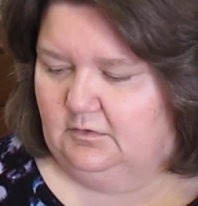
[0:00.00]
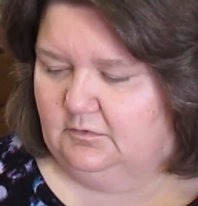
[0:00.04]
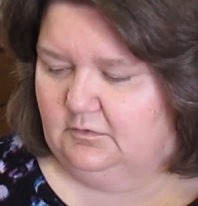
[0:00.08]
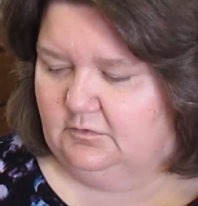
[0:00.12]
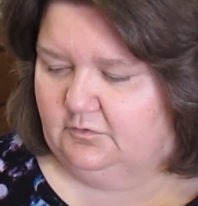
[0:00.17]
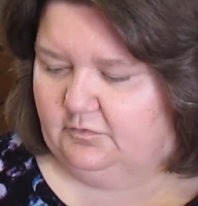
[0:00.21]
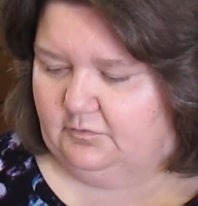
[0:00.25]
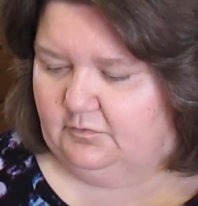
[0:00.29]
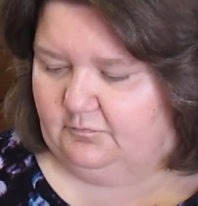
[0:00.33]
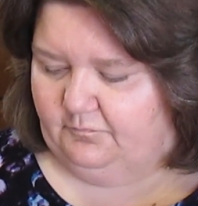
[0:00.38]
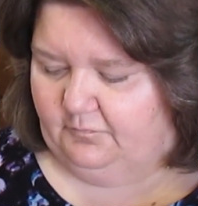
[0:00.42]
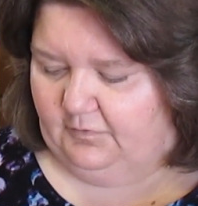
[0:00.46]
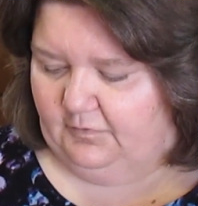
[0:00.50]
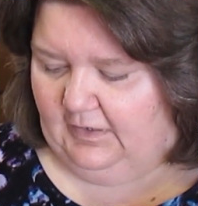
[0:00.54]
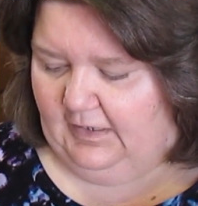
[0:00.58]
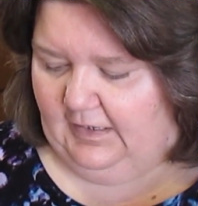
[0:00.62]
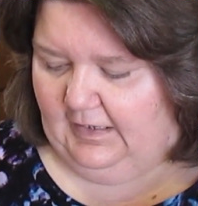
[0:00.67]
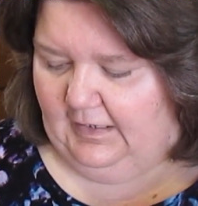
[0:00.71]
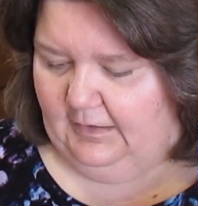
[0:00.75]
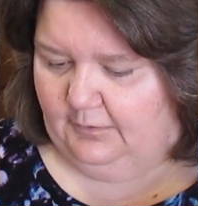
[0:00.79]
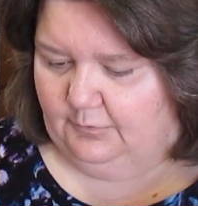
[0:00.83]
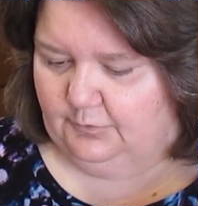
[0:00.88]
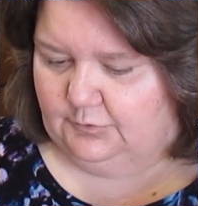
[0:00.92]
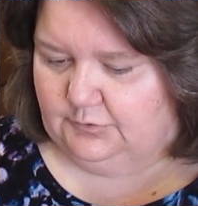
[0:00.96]
some
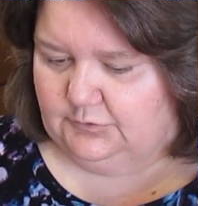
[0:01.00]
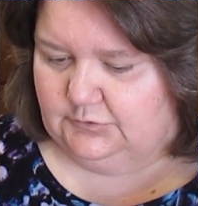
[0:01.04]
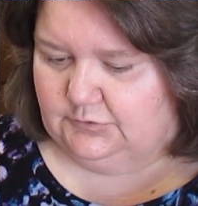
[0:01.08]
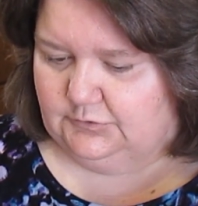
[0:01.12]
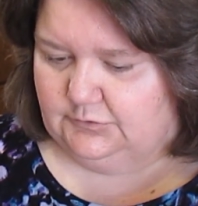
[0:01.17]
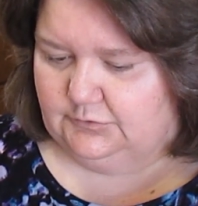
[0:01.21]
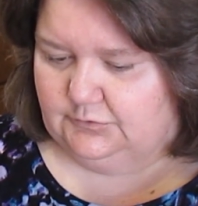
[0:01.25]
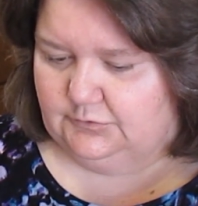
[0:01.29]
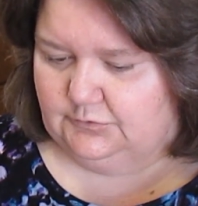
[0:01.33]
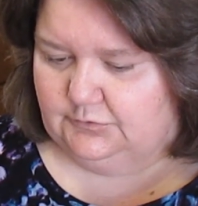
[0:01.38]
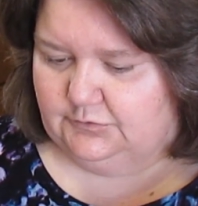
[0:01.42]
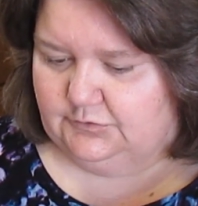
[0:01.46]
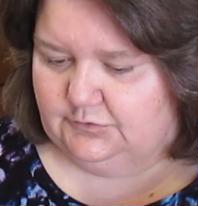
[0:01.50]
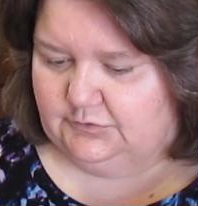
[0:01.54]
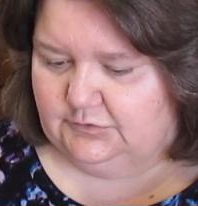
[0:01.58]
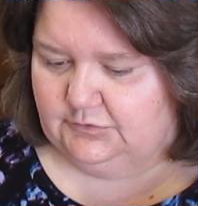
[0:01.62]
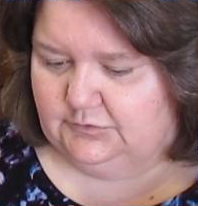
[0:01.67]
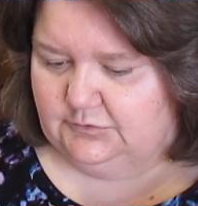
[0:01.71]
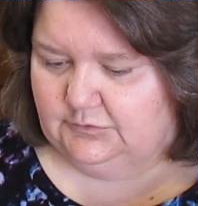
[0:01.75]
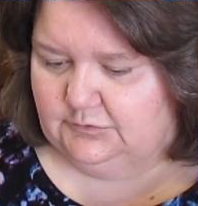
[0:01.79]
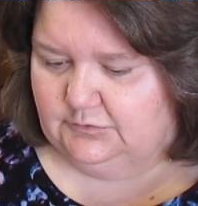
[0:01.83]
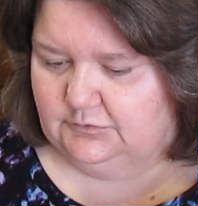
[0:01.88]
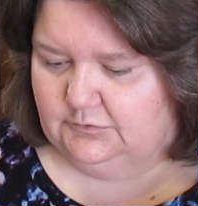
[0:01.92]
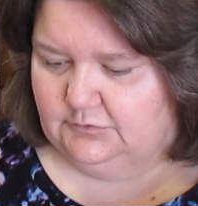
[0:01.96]
flowers,
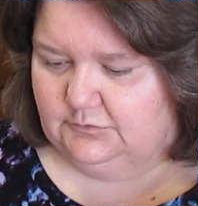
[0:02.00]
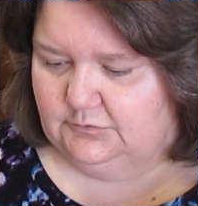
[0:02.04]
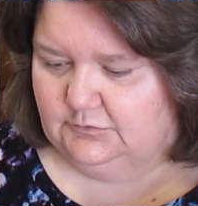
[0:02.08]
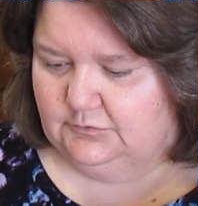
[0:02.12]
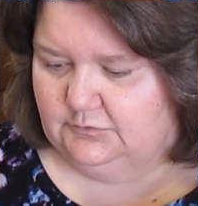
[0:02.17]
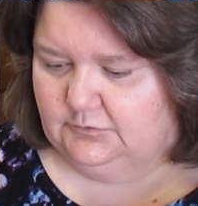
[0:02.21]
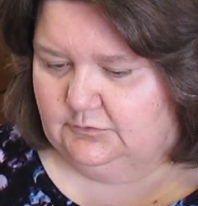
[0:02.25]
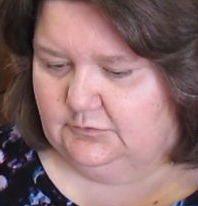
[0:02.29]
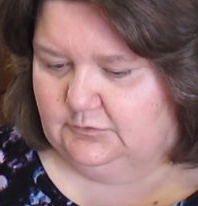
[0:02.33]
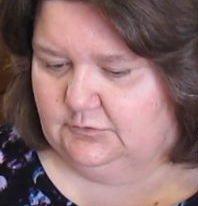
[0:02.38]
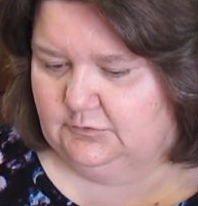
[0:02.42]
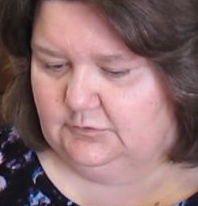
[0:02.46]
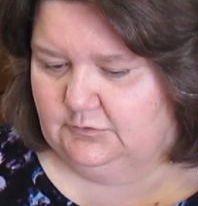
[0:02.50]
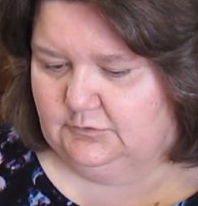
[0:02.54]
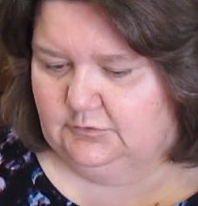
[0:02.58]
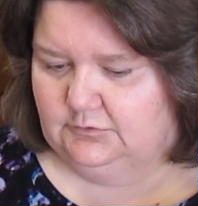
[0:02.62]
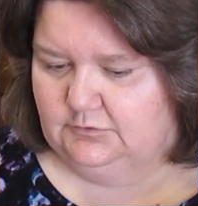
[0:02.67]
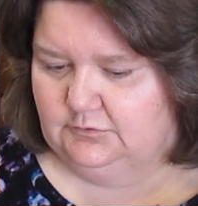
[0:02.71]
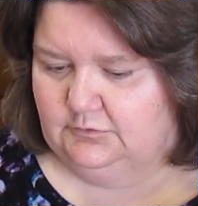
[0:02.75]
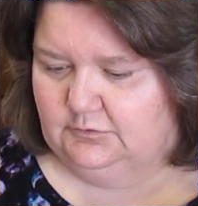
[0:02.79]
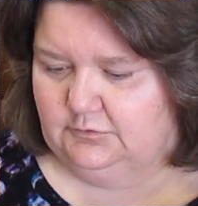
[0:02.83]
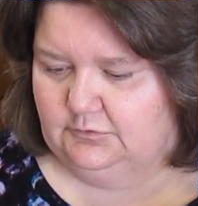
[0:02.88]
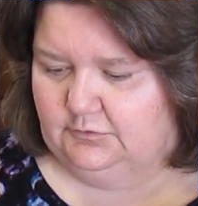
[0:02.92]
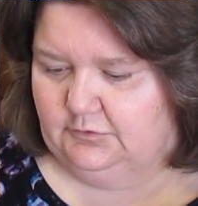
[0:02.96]

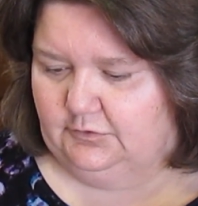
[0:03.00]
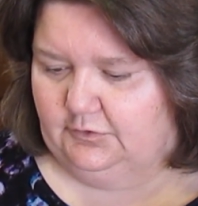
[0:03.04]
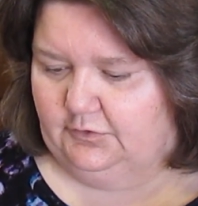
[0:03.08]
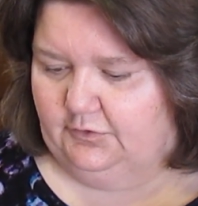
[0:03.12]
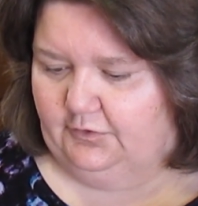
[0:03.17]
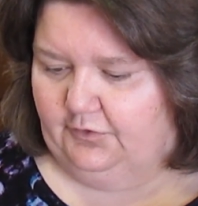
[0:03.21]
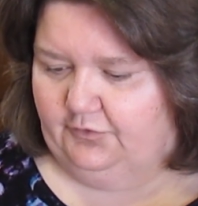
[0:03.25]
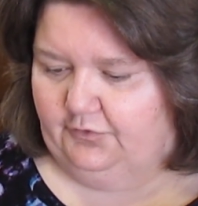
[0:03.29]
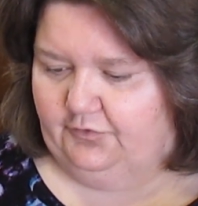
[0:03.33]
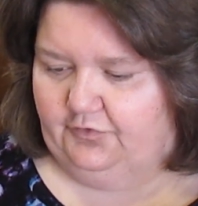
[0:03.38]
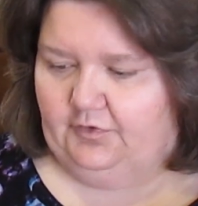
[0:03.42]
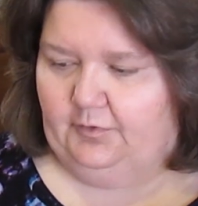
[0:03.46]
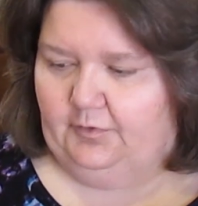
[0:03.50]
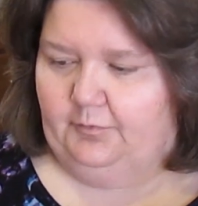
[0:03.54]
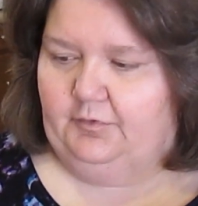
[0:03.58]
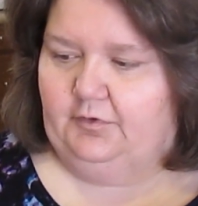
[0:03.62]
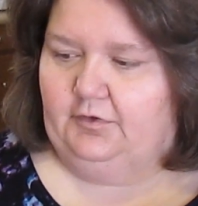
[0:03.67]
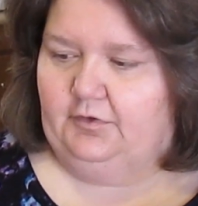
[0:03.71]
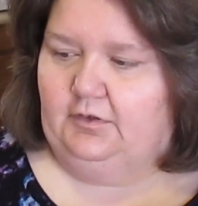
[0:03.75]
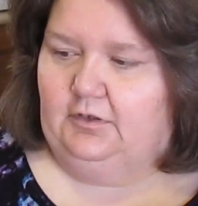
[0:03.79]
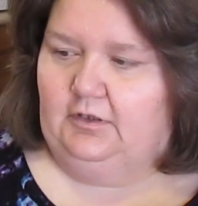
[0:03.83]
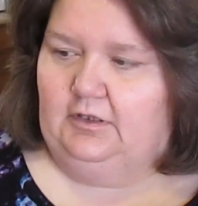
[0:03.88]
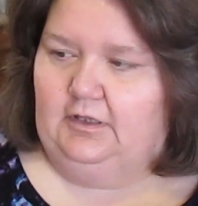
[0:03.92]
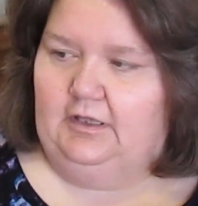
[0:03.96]
and then there's some of
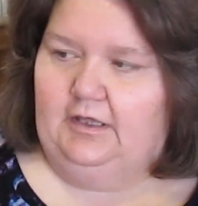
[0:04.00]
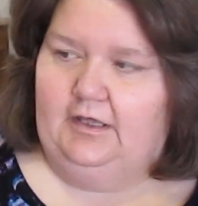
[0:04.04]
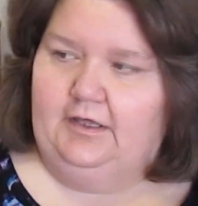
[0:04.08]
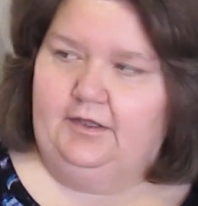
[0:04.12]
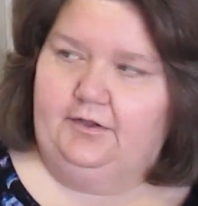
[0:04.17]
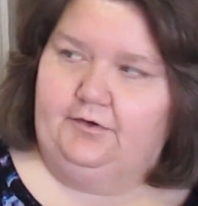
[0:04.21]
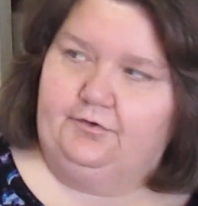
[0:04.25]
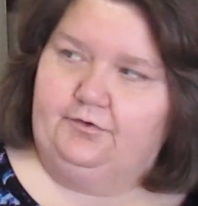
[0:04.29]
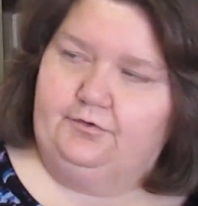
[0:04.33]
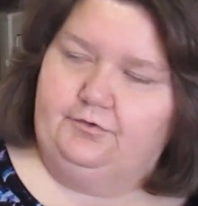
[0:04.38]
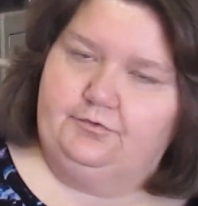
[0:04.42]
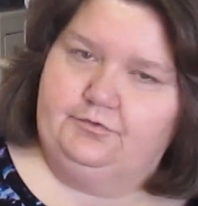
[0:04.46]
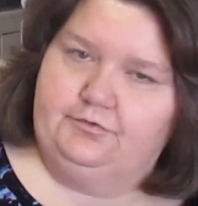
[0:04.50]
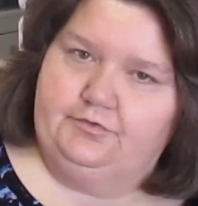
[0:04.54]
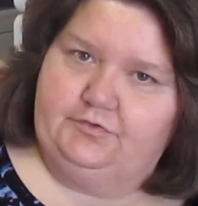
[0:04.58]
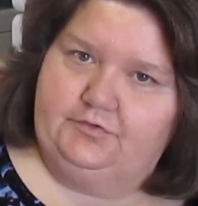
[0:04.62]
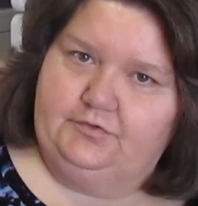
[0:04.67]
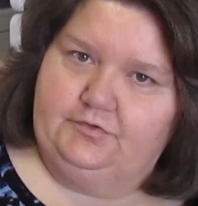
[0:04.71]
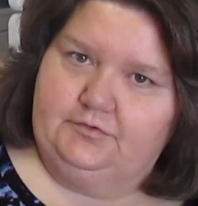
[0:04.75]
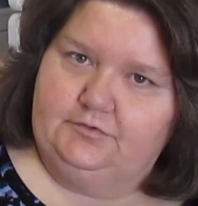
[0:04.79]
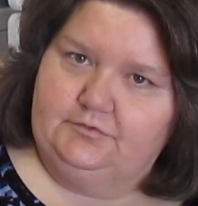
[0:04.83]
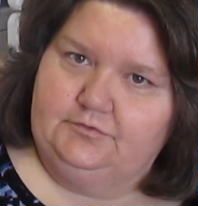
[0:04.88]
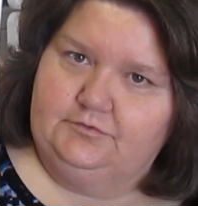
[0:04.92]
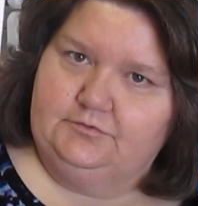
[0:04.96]
the letters.